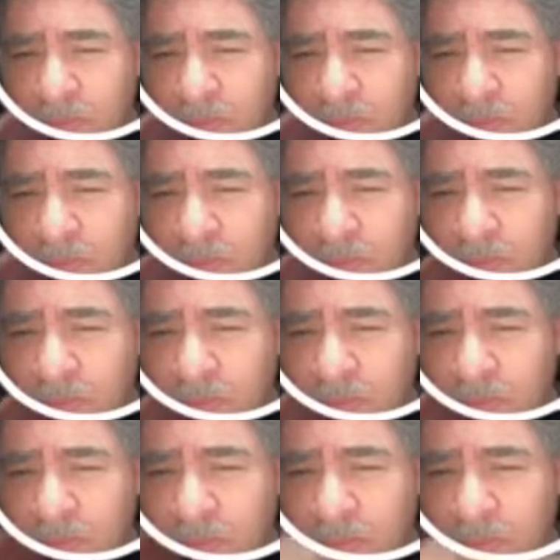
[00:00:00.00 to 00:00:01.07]

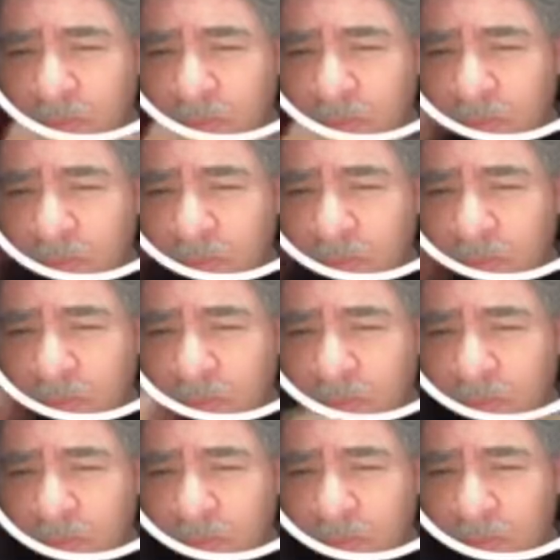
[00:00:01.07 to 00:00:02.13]

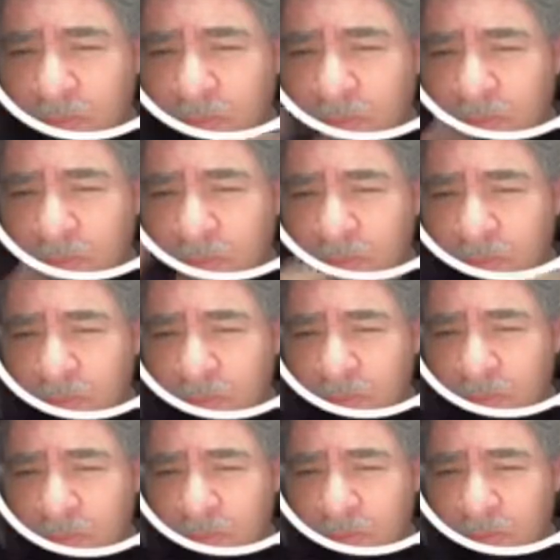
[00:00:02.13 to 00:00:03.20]

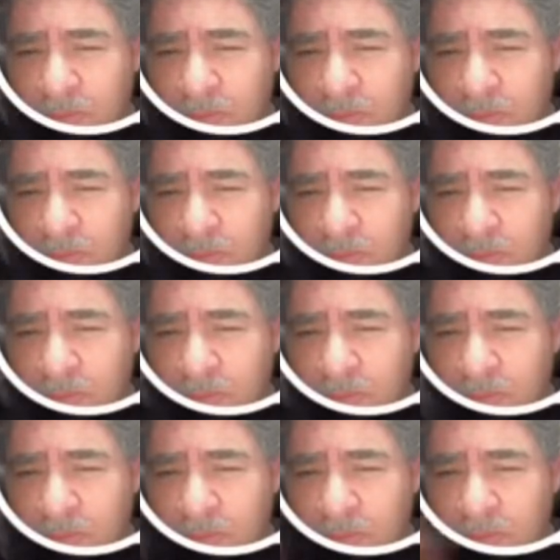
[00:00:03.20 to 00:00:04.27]

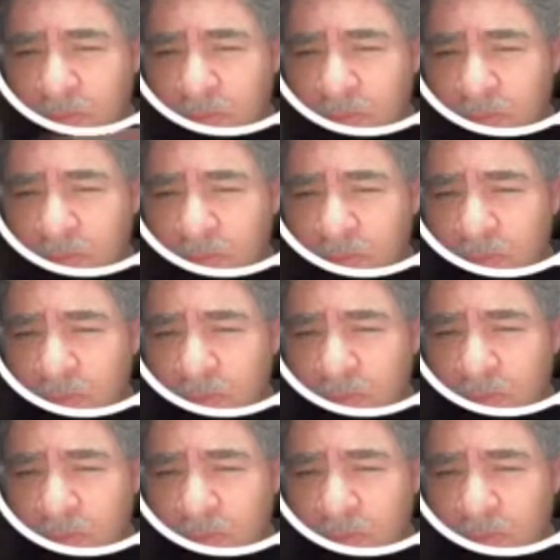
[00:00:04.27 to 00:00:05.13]
(not speaking)